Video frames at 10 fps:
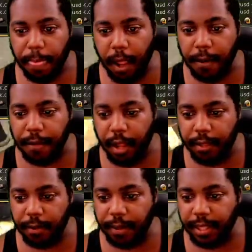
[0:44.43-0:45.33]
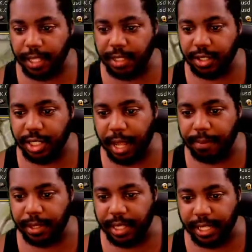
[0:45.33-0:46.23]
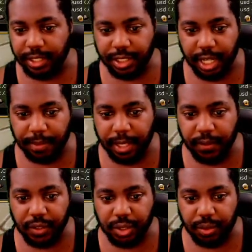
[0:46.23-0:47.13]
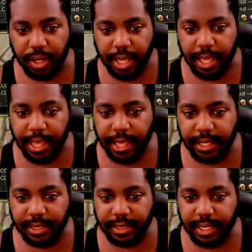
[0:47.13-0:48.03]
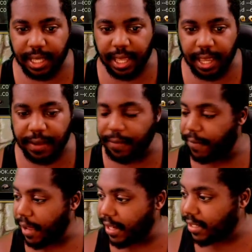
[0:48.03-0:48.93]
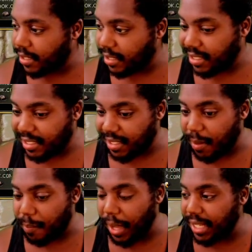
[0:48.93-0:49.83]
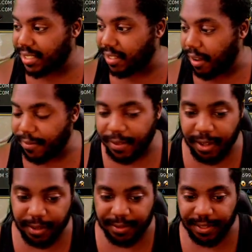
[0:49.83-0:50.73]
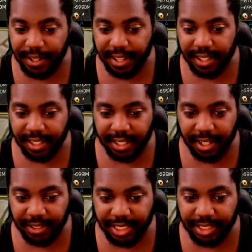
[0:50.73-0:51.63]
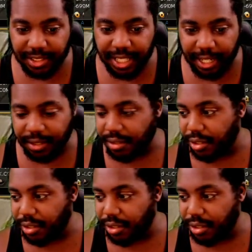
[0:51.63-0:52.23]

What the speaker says: another thing that your shop gives you is advantages based off of, just your title.